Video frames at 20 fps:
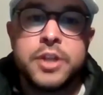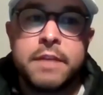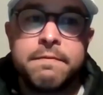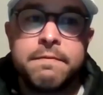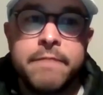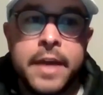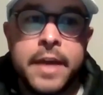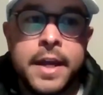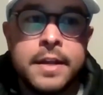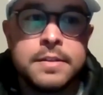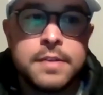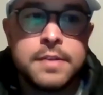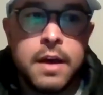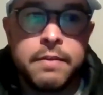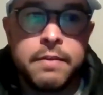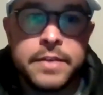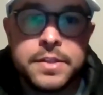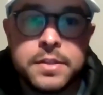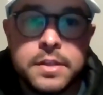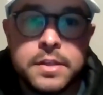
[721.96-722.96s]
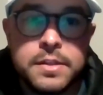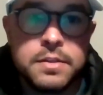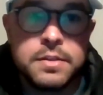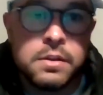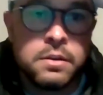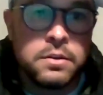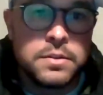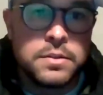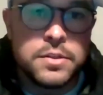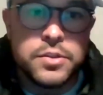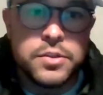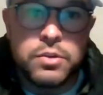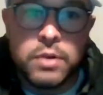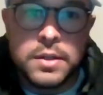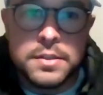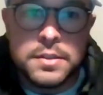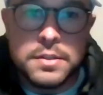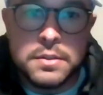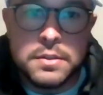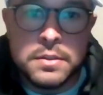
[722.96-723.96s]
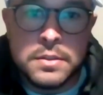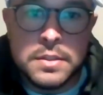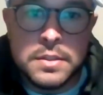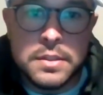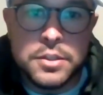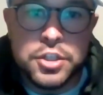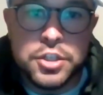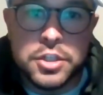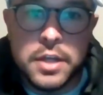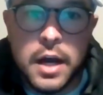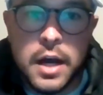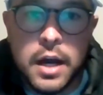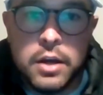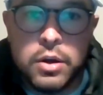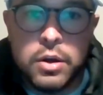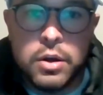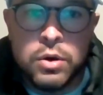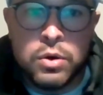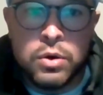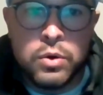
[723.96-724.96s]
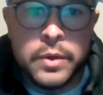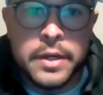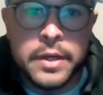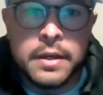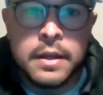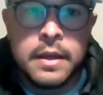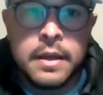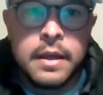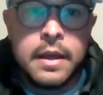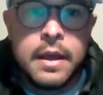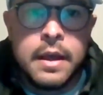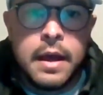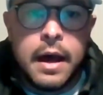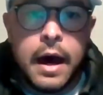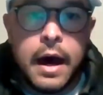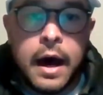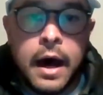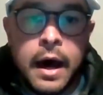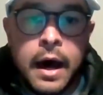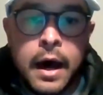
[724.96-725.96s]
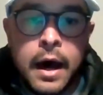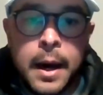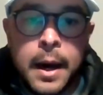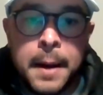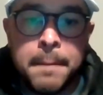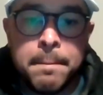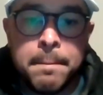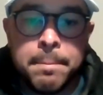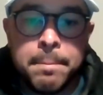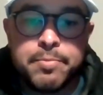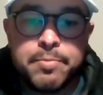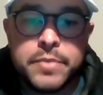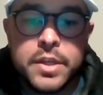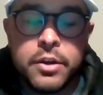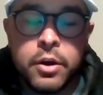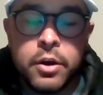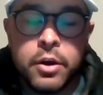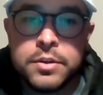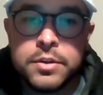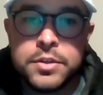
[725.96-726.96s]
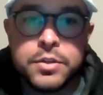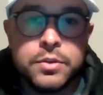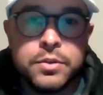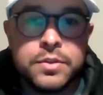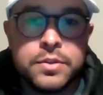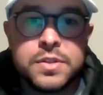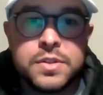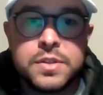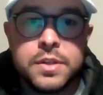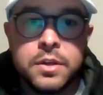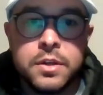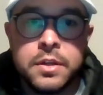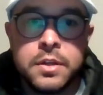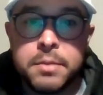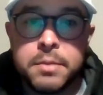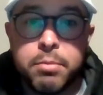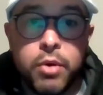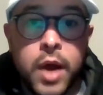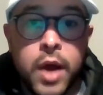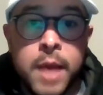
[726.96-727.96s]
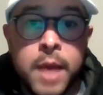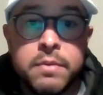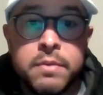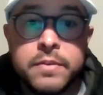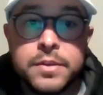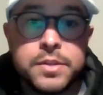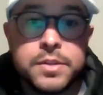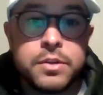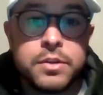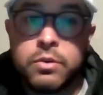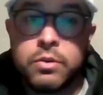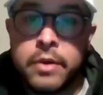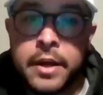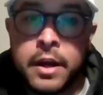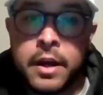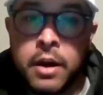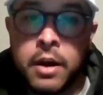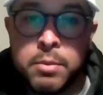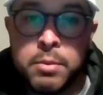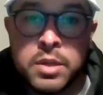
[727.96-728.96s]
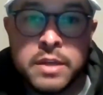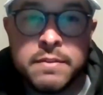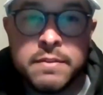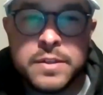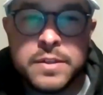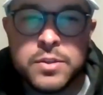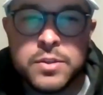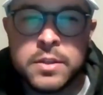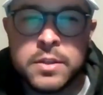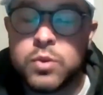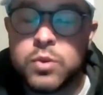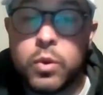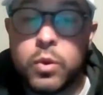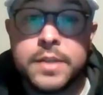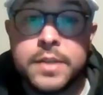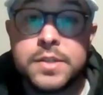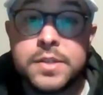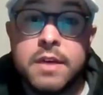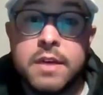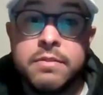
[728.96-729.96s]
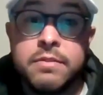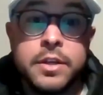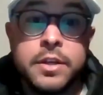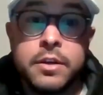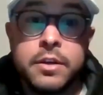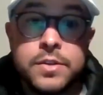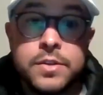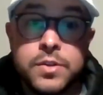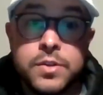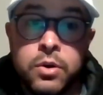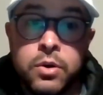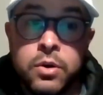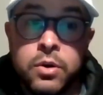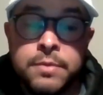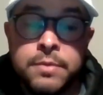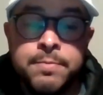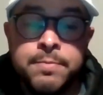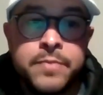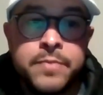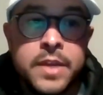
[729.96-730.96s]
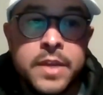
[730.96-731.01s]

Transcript: Jet fans. Obviously, he's a little disgruntled in Chicago, and the dude's still in the prime of his career. I believe he's only 27 years old.